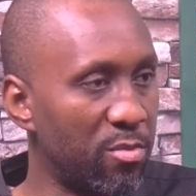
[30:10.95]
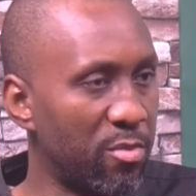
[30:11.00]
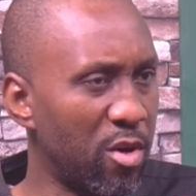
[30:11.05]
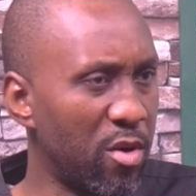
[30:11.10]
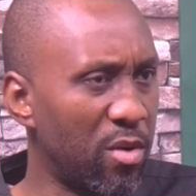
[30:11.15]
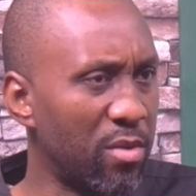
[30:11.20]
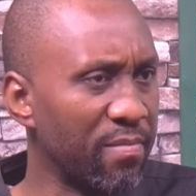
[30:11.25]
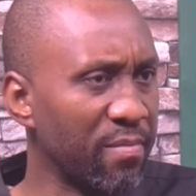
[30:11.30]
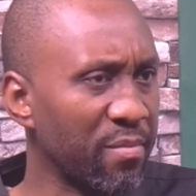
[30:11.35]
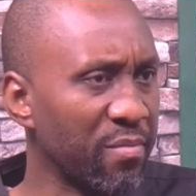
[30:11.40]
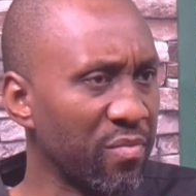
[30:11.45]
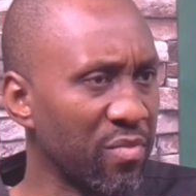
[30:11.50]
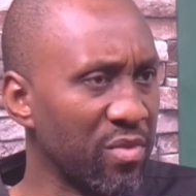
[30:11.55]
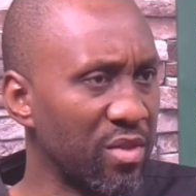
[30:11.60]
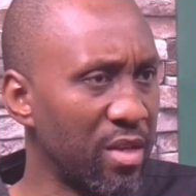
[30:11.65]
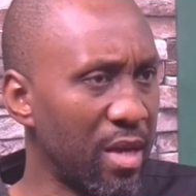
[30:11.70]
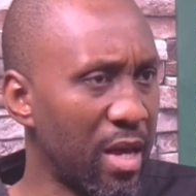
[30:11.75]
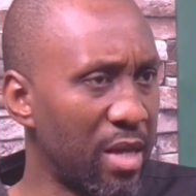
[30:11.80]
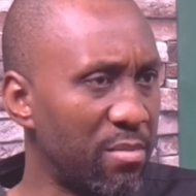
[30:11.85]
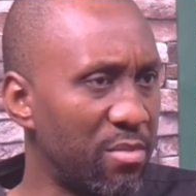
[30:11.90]
But
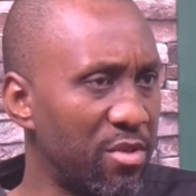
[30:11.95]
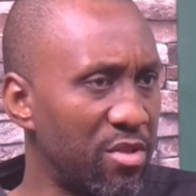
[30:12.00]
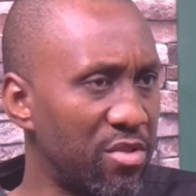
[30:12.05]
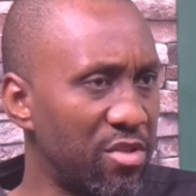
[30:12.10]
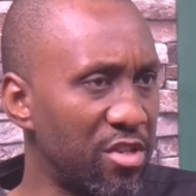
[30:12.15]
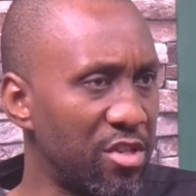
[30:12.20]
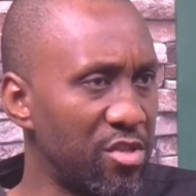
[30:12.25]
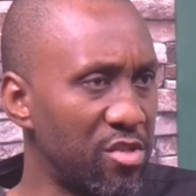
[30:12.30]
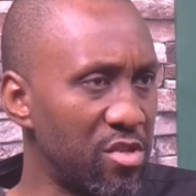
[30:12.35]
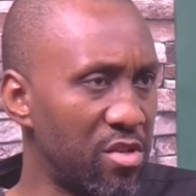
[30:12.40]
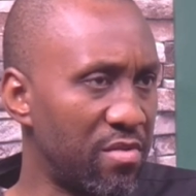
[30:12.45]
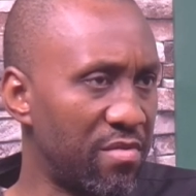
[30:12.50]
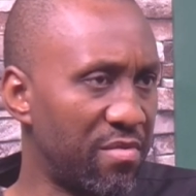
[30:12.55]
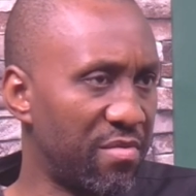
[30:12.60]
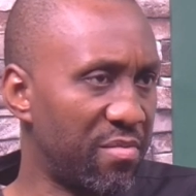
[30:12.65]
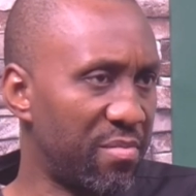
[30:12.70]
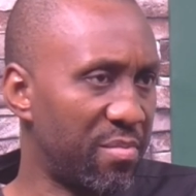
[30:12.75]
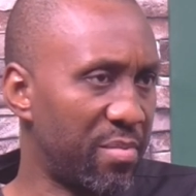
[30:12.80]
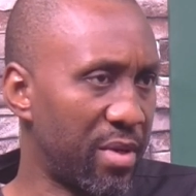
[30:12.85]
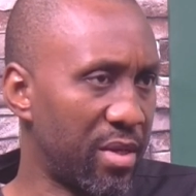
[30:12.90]
the administration of
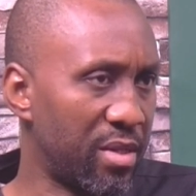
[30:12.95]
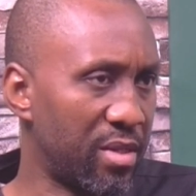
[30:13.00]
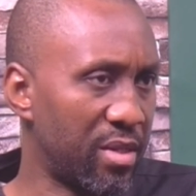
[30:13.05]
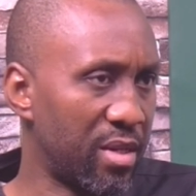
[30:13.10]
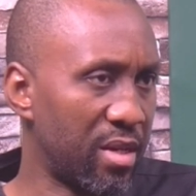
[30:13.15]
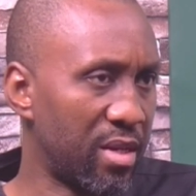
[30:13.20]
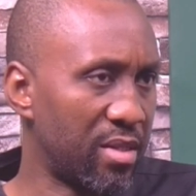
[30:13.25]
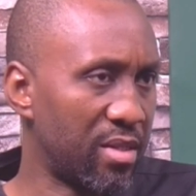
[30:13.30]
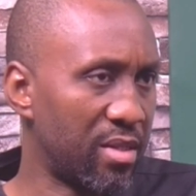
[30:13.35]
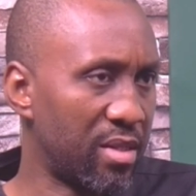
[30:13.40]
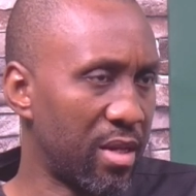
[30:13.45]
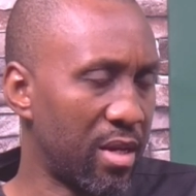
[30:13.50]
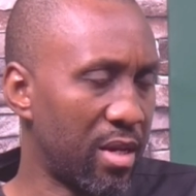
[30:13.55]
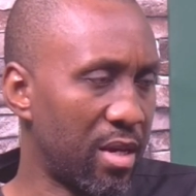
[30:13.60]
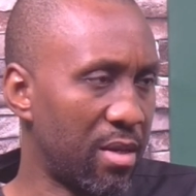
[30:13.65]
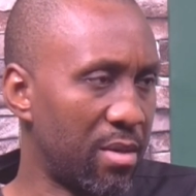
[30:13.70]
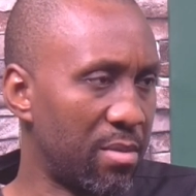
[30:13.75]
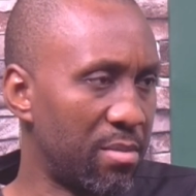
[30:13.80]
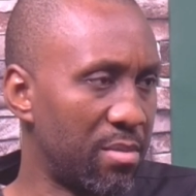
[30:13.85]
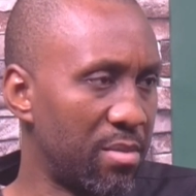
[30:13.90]
President
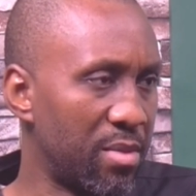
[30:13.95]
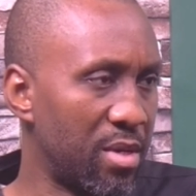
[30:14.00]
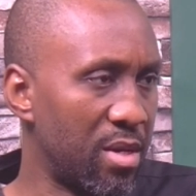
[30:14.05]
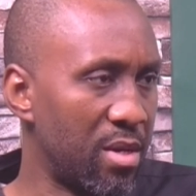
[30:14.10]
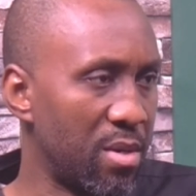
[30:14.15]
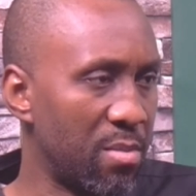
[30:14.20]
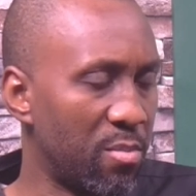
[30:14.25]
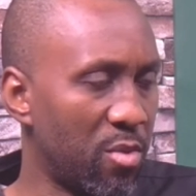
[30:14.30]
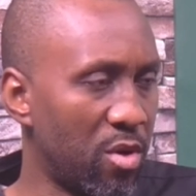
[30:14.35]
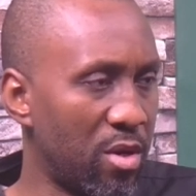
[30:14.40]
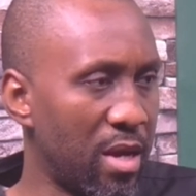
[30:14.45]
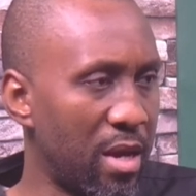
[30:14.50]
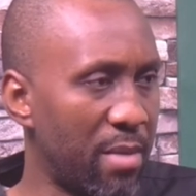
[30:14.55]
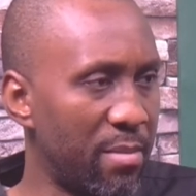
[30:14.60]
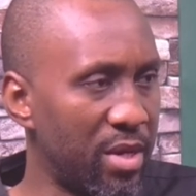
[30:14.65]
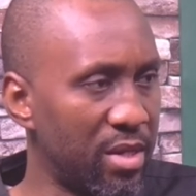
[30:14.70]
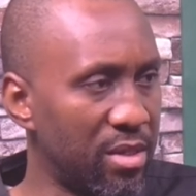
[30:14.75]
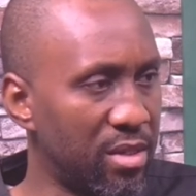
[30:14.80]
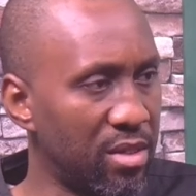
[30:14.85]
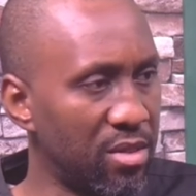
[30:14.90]
um, Bola
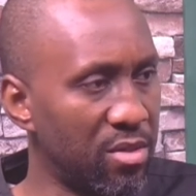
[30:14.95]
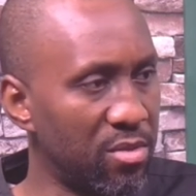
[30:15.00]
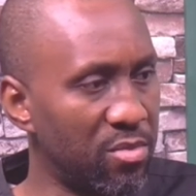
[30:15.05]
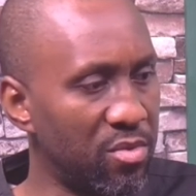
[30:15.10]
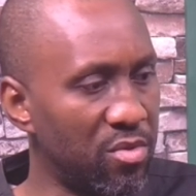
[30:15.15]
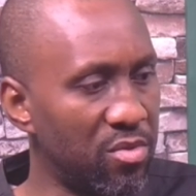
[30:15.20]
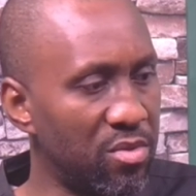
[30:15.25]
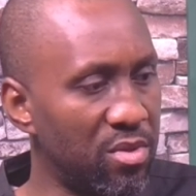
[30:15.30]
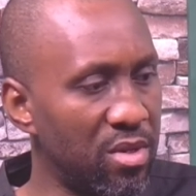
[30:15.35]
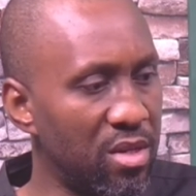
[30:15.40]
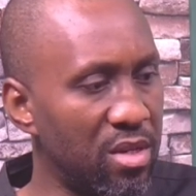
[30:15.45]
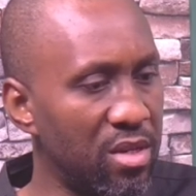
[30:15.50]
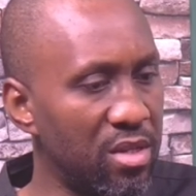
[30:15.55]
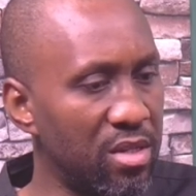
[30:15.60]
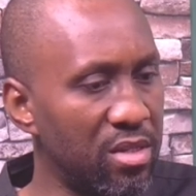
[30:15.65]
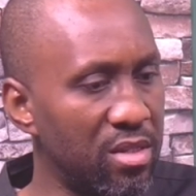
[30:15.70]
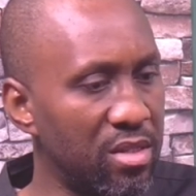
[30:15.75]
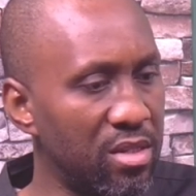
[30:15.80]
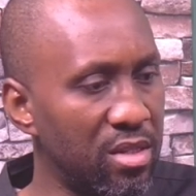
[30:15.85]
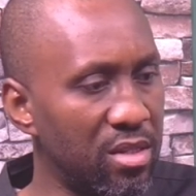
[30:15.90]
Tinubu
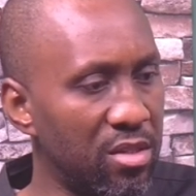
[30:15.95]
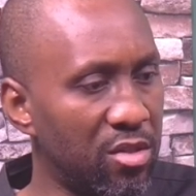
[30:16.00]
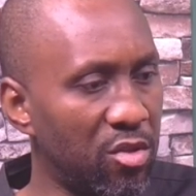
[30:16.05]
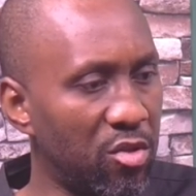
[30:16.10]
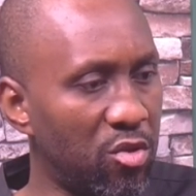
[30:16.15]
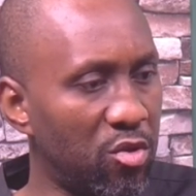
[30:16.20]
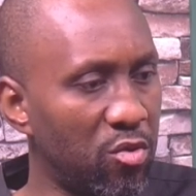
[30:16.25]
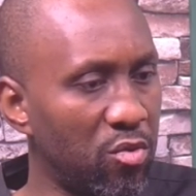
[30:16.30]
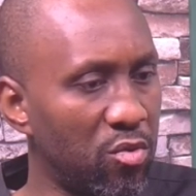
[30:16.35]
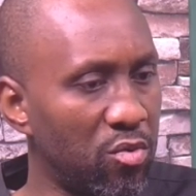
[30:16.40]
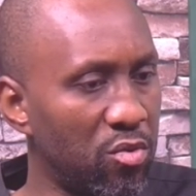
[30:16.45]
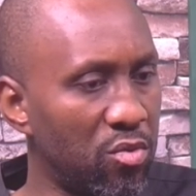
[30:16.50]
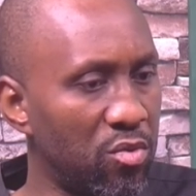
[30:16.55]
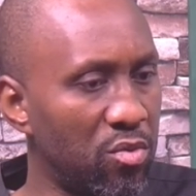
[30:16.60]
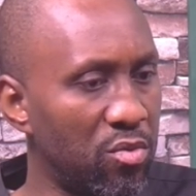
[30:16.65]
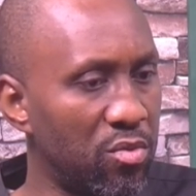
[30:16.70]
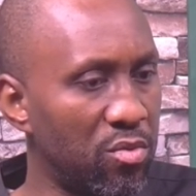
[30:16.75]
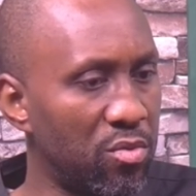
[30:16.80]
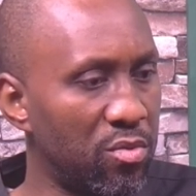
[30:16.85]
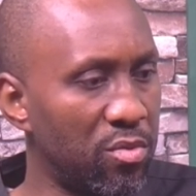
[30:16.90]
needs to
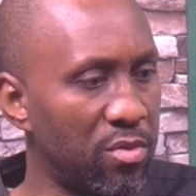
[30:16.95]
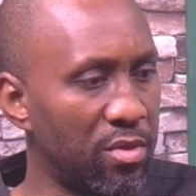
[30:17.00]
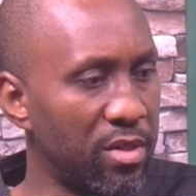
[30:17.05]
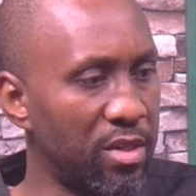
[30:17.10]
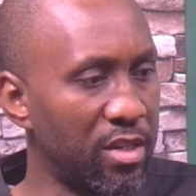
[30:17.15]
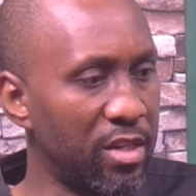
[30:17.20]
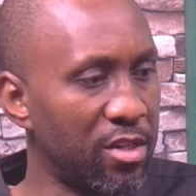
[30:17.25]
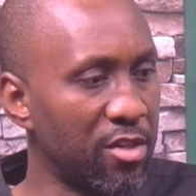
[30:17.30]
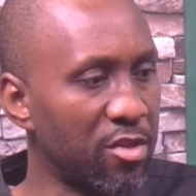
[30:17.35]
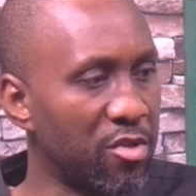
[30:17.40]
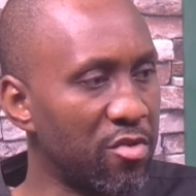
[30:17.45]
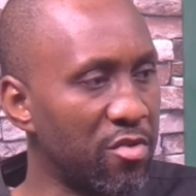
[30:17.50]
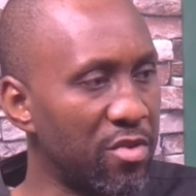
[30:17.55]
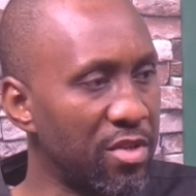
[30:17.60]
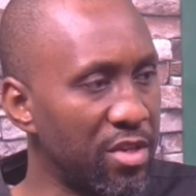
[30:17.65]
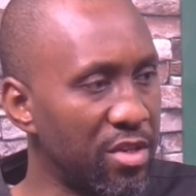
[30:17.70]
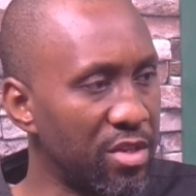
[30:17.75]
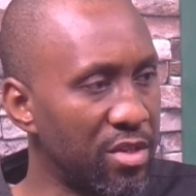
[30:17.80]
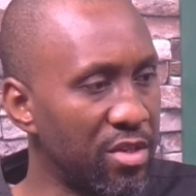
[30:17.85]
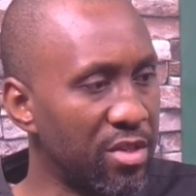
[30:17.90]

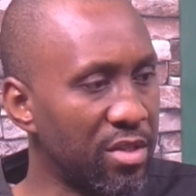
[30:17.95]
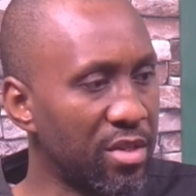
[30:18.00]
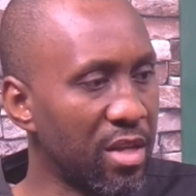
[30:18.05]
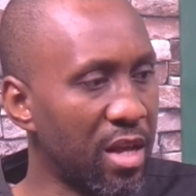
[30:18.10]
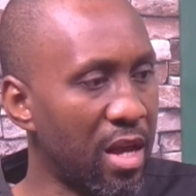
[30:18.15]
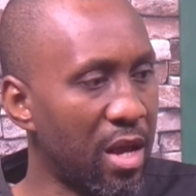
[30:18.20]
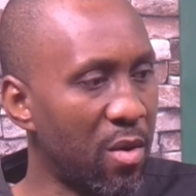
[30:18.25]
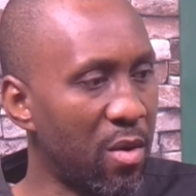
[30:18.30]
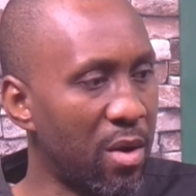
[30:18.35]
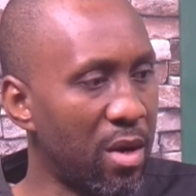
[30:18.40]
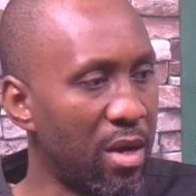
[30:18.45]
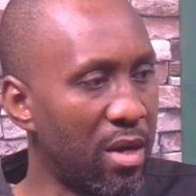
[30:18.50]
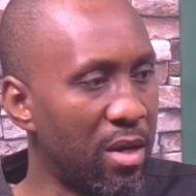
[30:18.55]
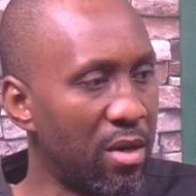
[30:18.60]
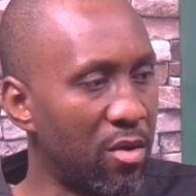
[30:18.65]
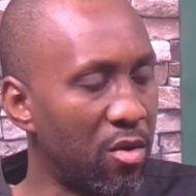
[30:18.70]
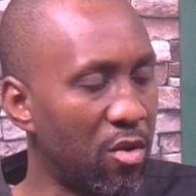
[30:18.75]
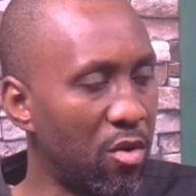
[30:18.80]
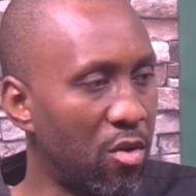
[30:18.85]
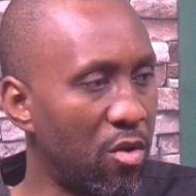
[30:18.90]
increase our
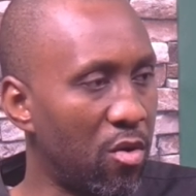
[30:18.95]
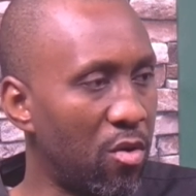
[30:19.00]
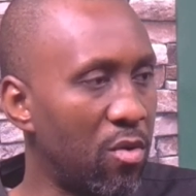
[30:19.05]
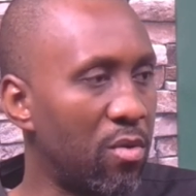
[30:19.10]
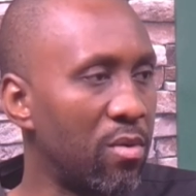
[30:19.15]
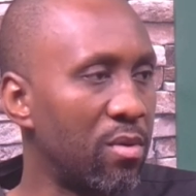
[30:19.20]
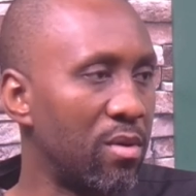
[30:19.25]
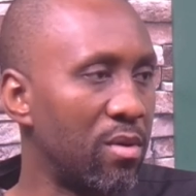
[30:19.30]
or